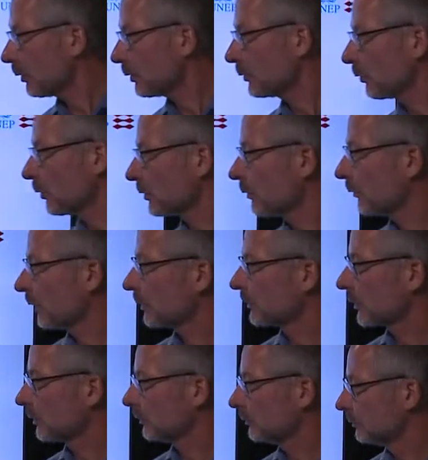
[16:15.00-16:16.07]
But we also
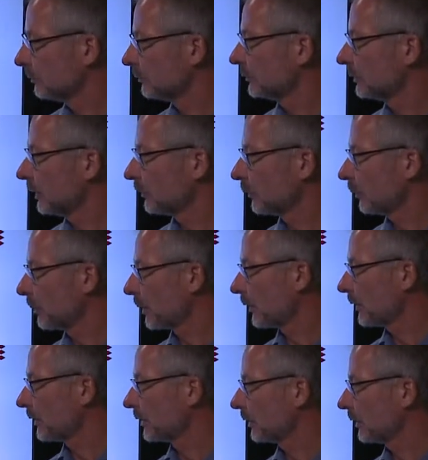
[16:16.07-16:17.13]
found some general
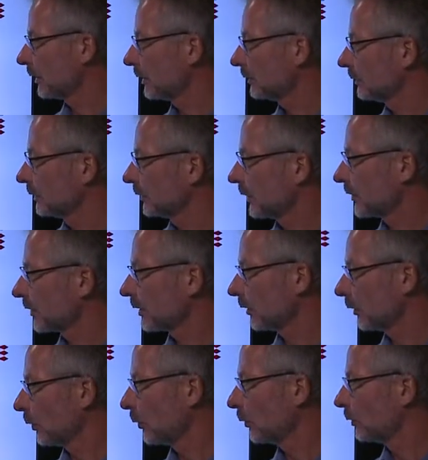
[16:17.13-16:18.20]
barriers such
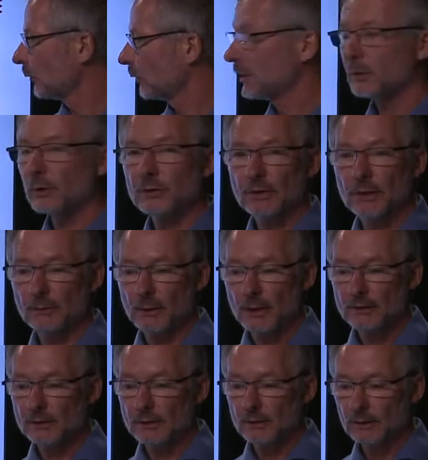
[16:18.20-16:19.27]
as low research
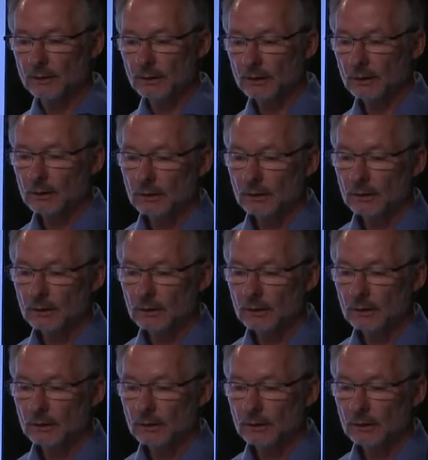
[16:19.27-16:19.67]
capacity,